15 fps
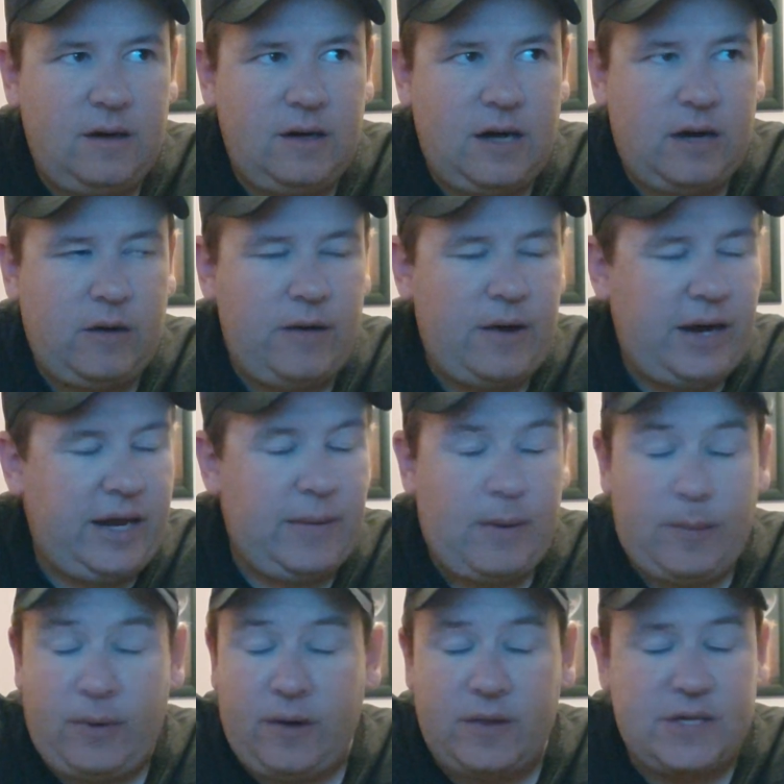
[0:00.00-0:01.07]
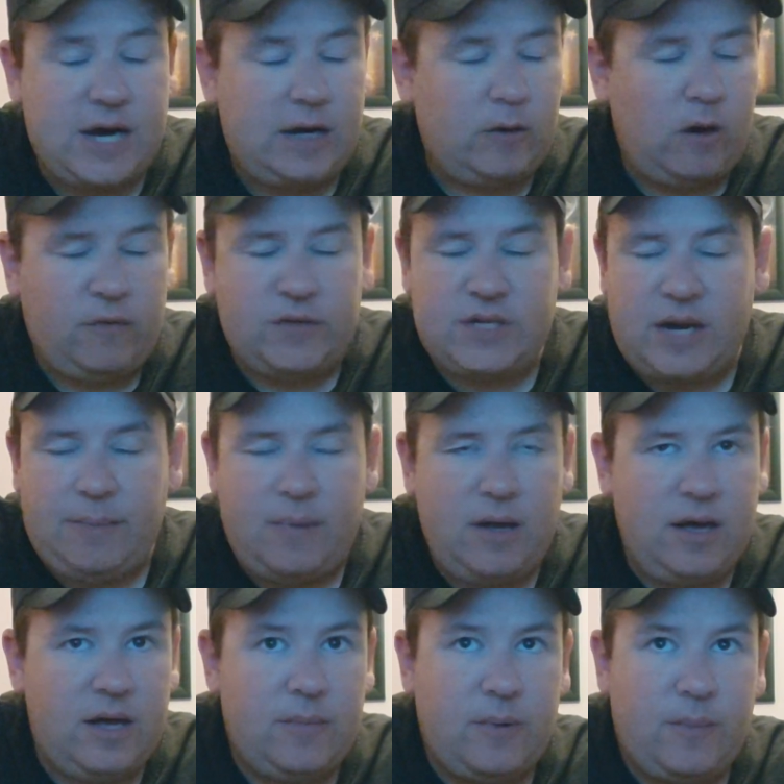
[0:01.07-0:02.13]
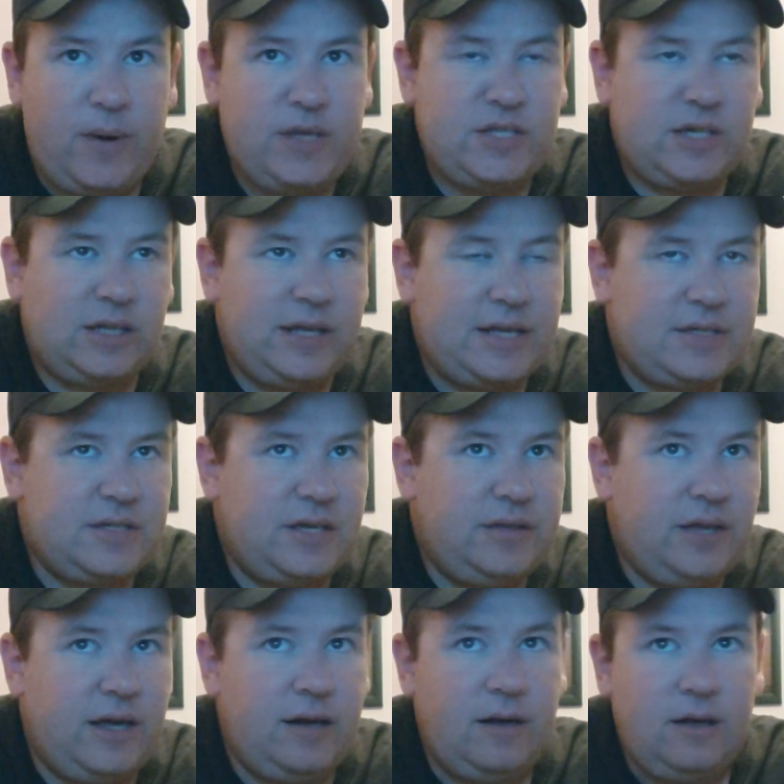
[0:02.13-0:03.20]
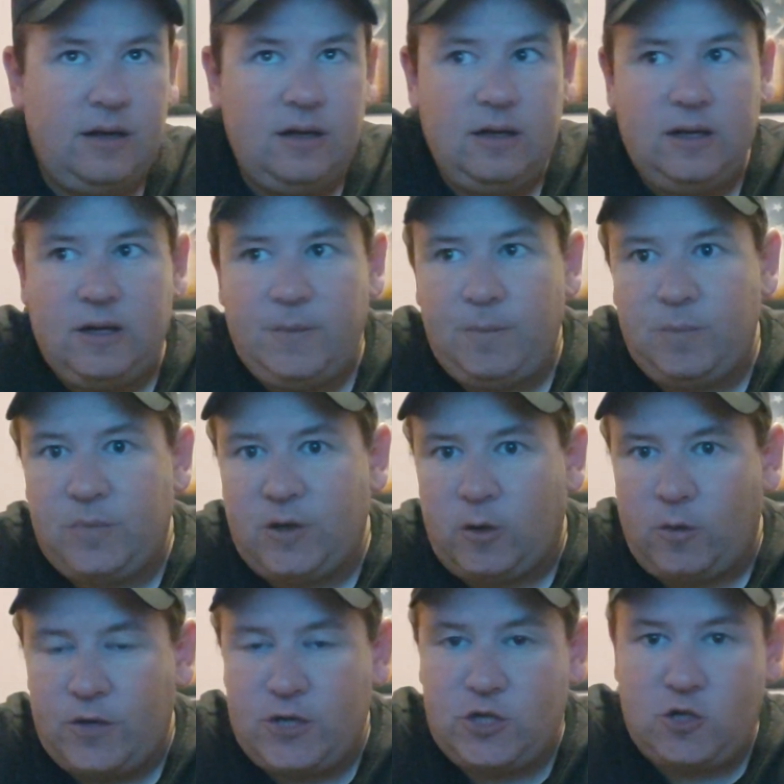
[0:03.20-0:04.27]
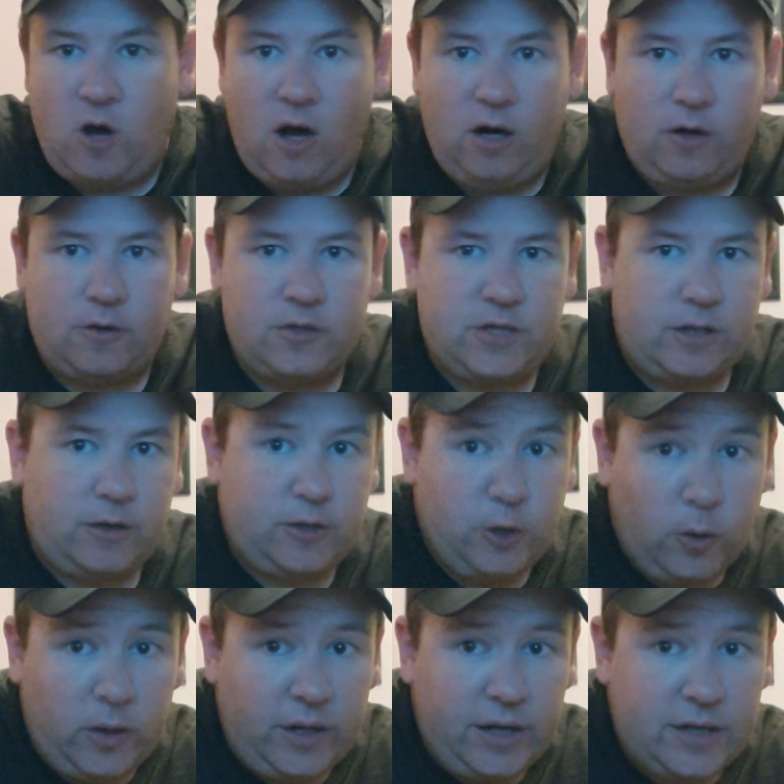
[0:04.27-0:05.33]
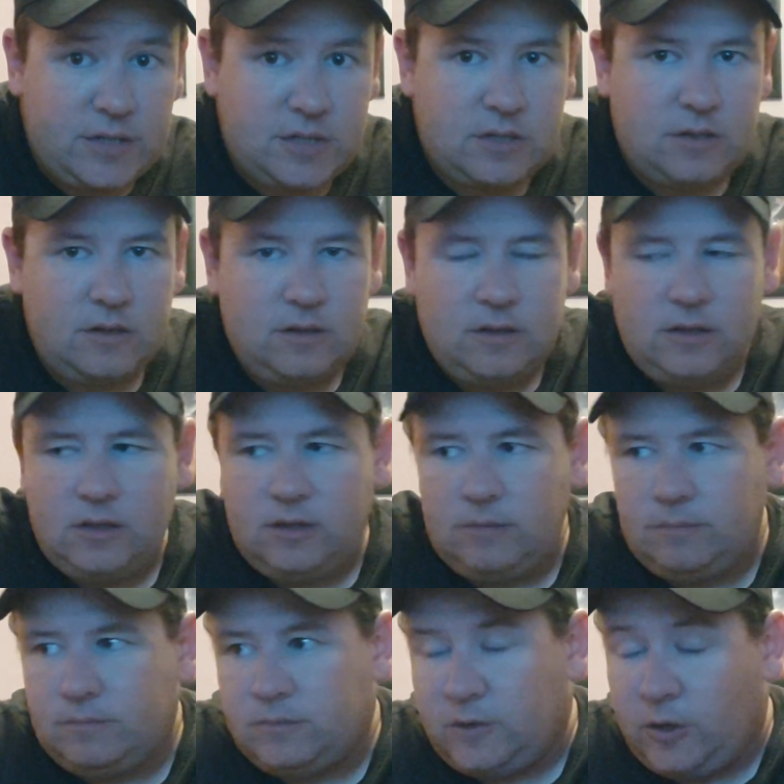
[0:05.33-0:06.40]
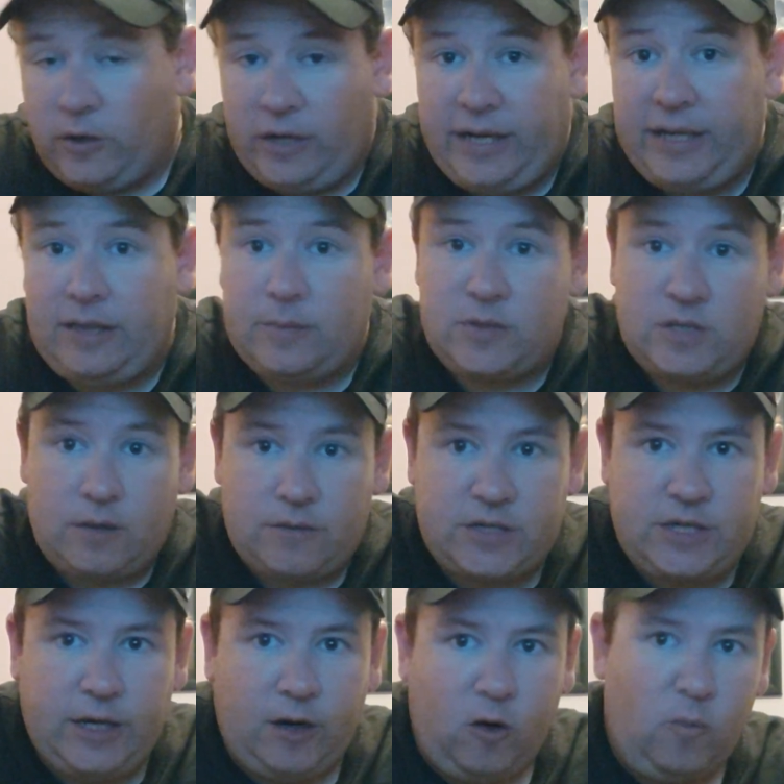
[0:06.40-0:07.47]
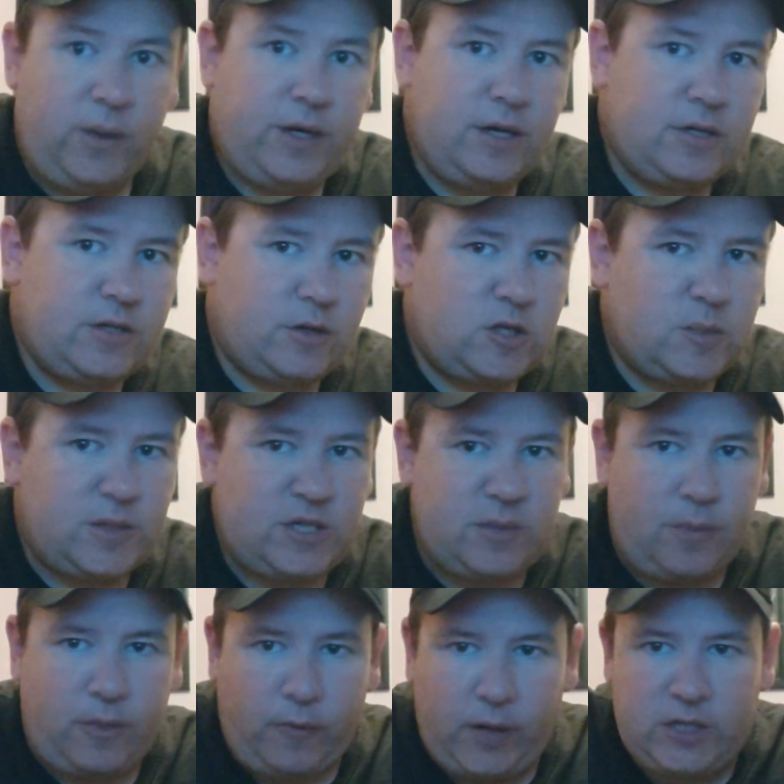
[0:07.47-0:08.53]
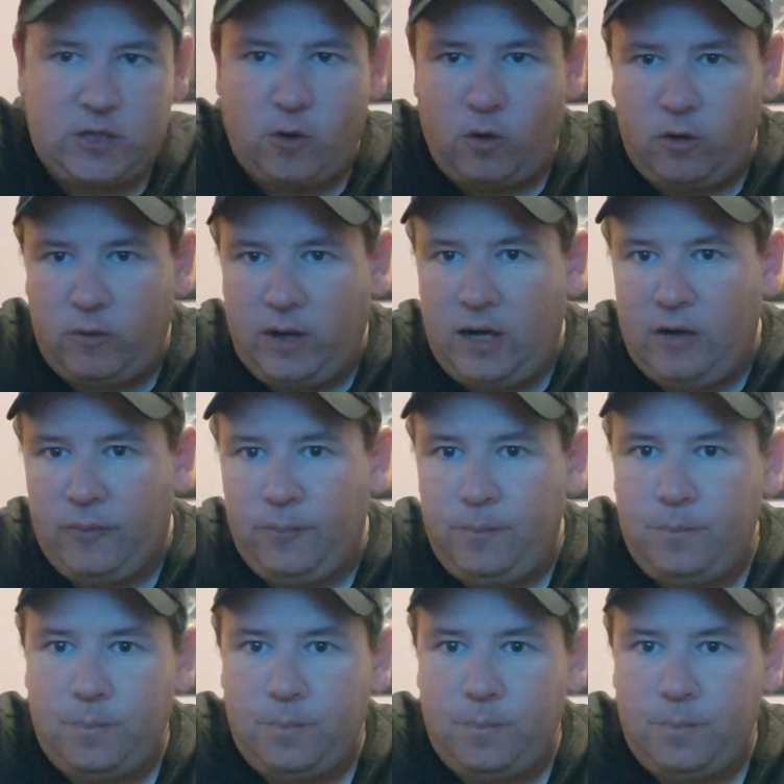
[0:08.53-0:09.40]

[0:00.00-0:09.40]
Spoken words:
I can't remember the title off the top of my head. But basically, it said that, you know, these stalkers that are doing this, they're going to get themselves killed because there's been some threats going around.